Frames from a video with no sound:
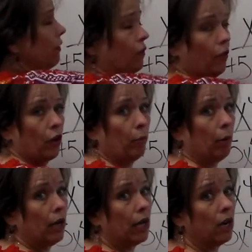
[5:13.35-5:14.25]
careful that you're
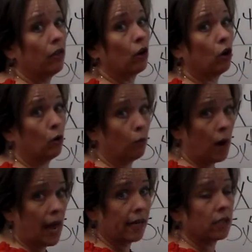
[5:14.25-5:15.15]
putting it in the
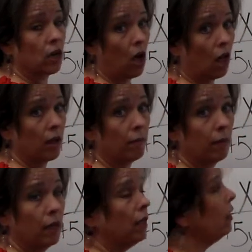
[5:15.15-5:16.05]
correct
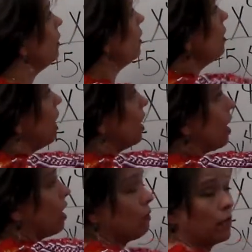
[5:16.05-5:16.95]
column. They're
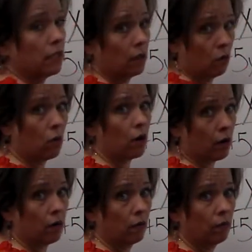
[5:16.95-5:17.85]
not always in
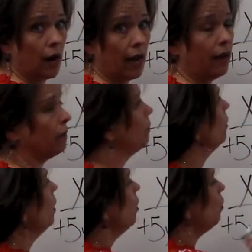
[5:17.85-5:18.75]
order, right?
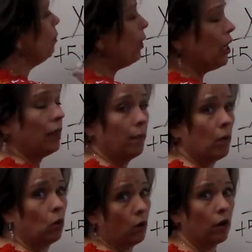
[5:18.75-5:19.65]
We're putting them
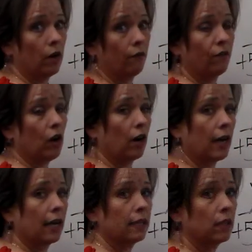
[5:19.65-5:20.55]
in order for
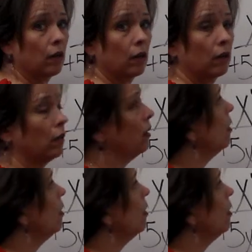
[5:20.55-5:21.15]
our answer,